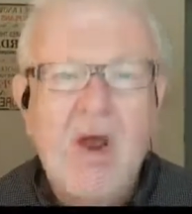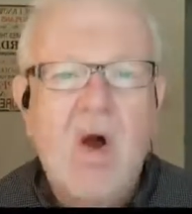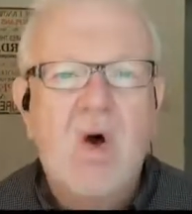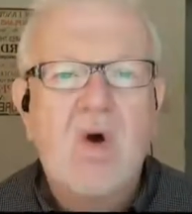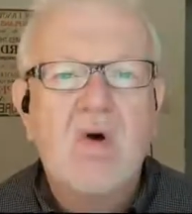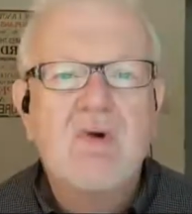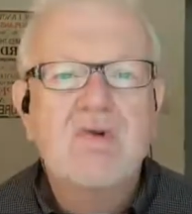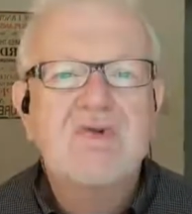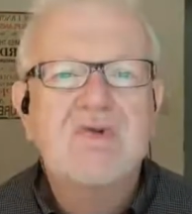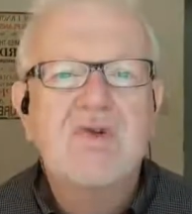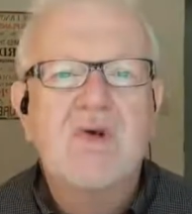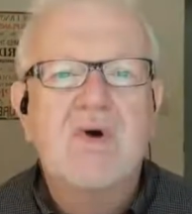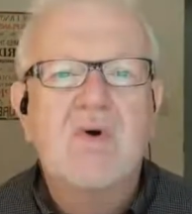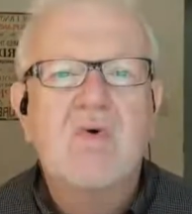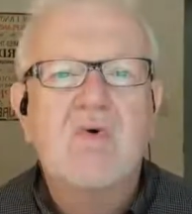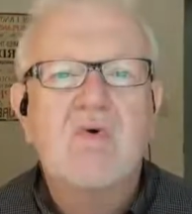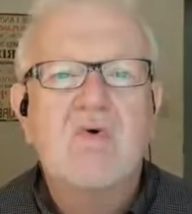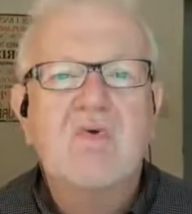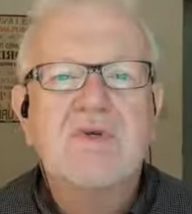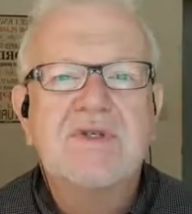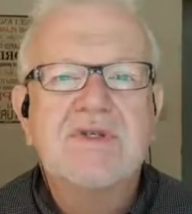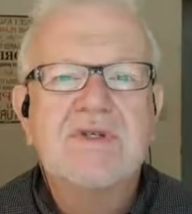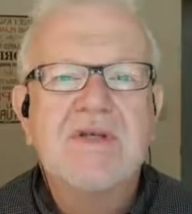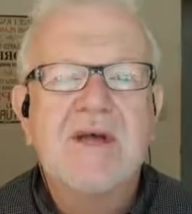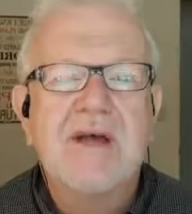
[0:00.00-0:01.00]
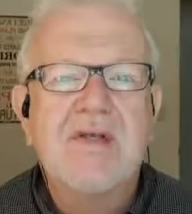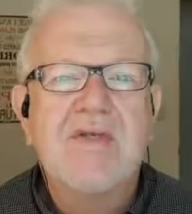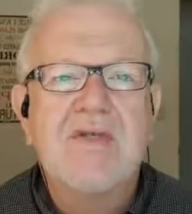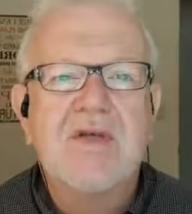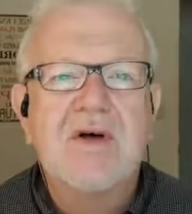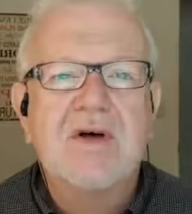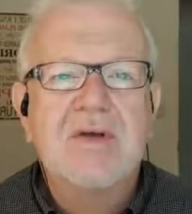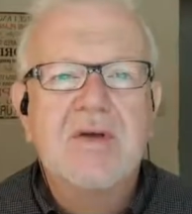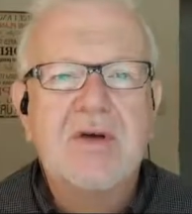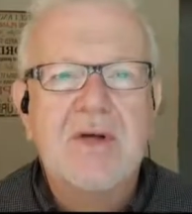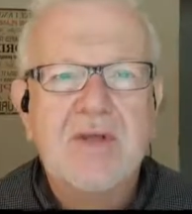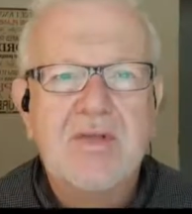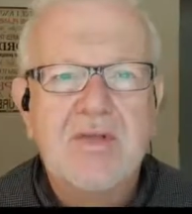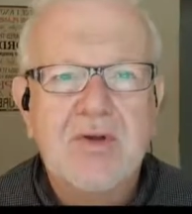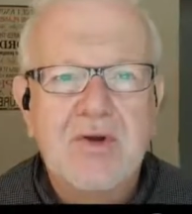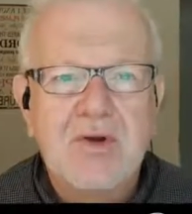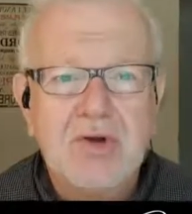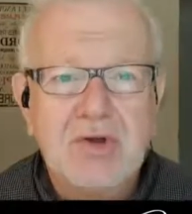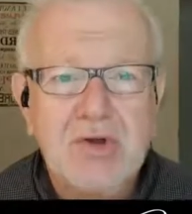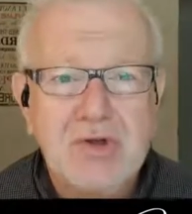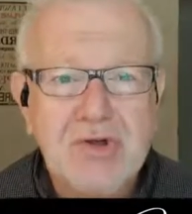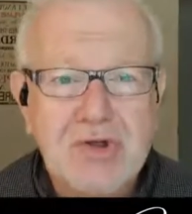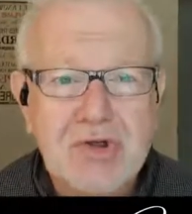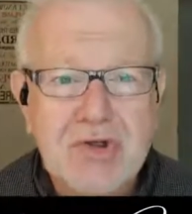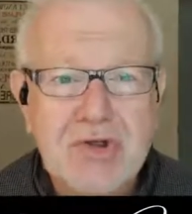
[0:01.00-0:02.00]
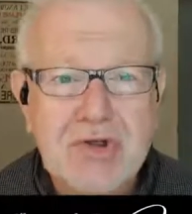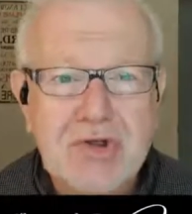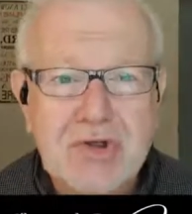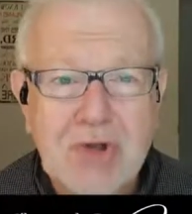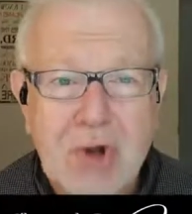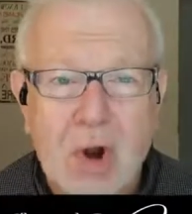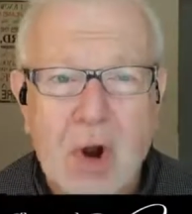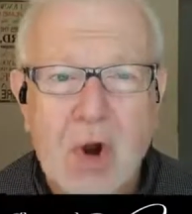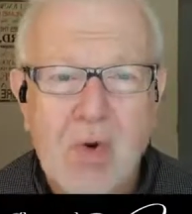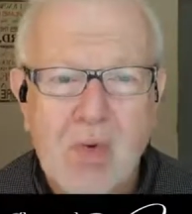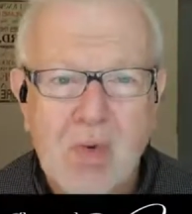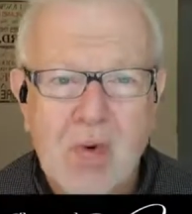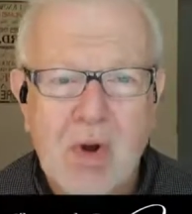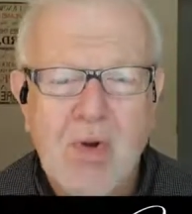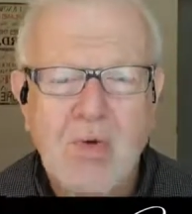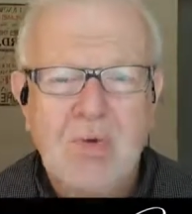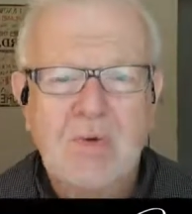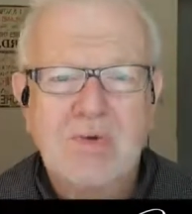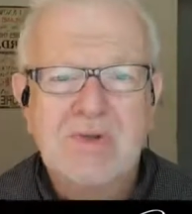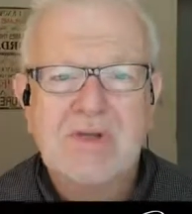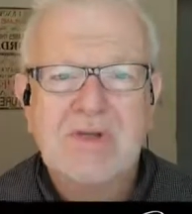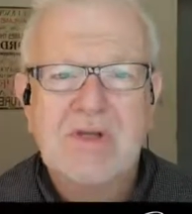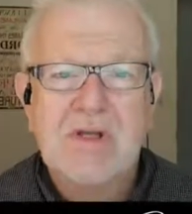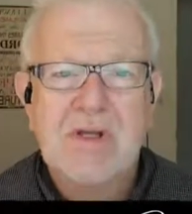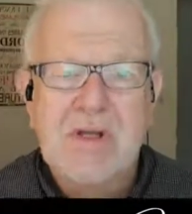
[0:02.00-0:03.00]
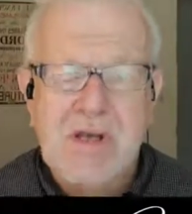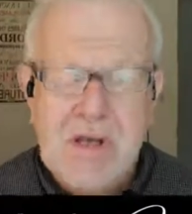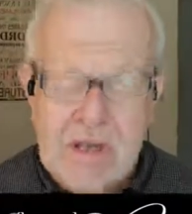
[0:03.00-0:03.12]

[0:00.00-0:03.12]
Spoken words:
also say their sorrows.